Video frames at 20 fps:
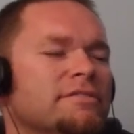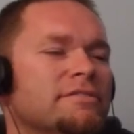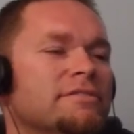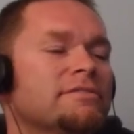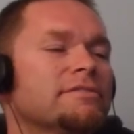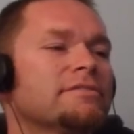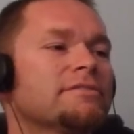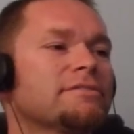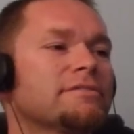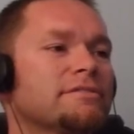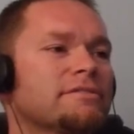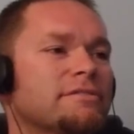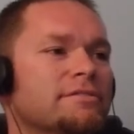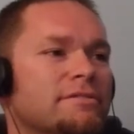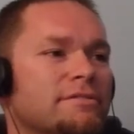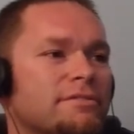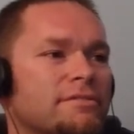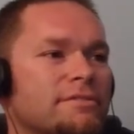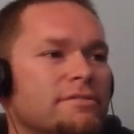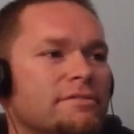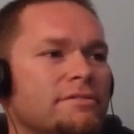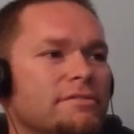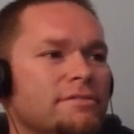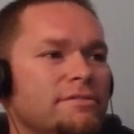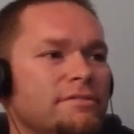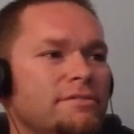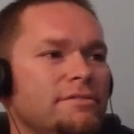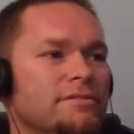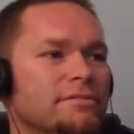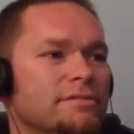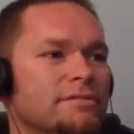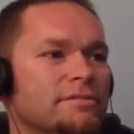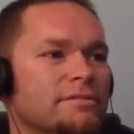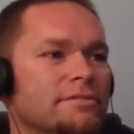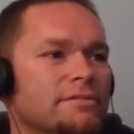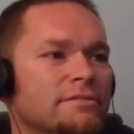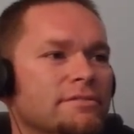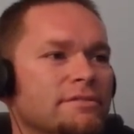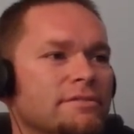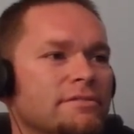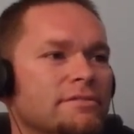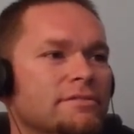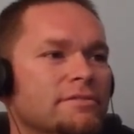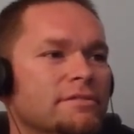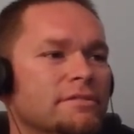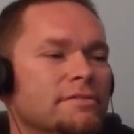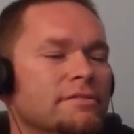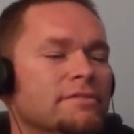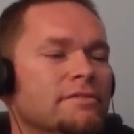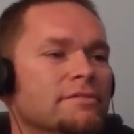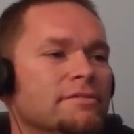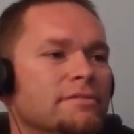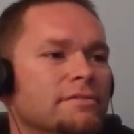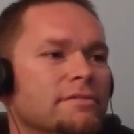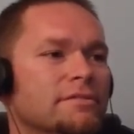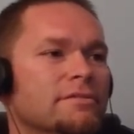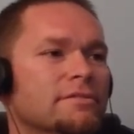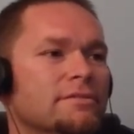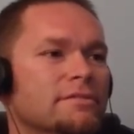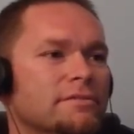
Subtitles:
[no speech]